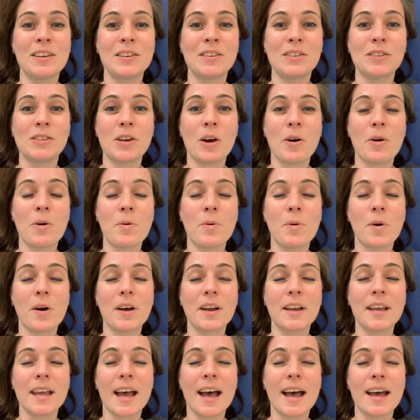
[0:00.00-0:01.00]
So
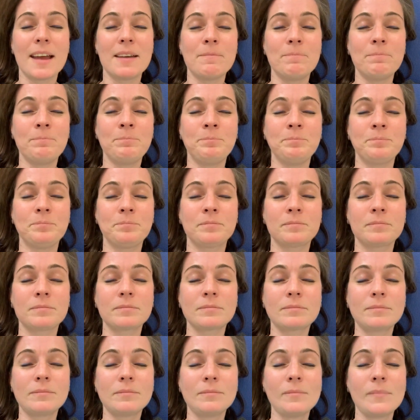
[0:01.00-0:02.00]
again,
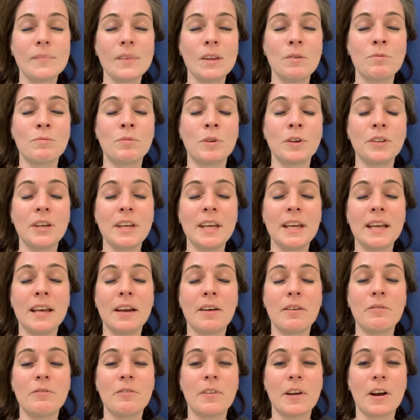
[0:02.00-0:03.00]
really
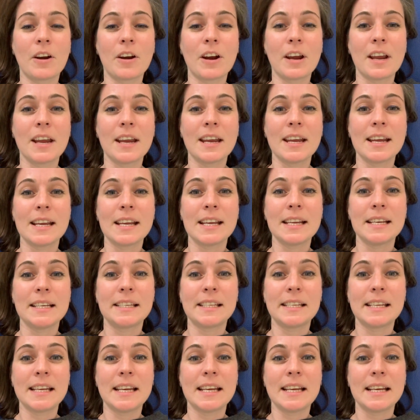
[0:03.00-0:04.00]
a very
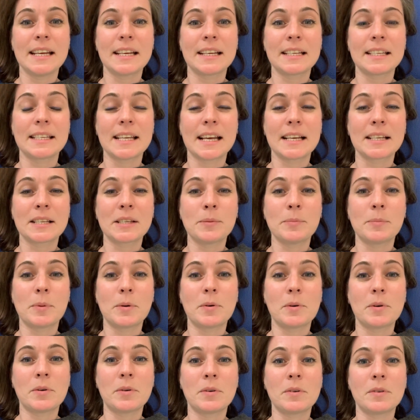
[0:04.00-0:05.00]
easy,
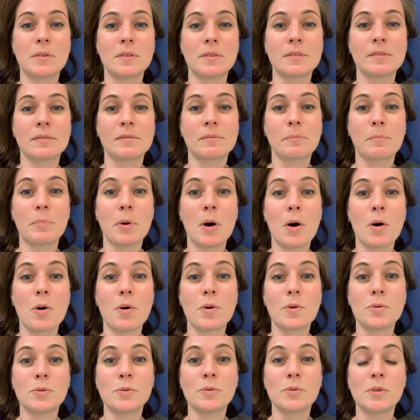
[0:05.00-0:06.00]
accessible
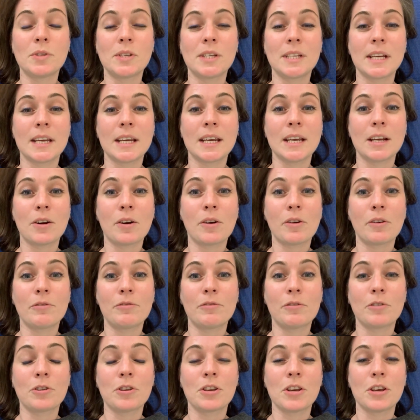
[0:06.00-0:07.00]
pose here
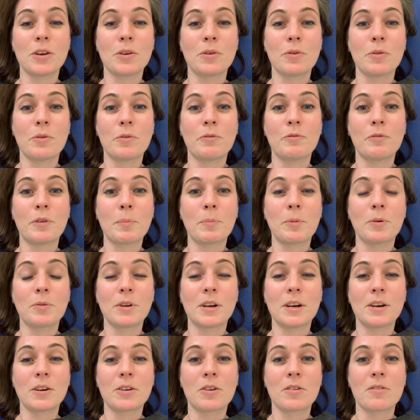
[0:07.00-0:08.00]
for you,
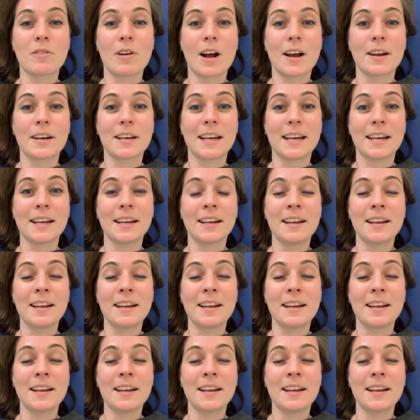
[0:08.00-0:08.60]
Viparita Karani.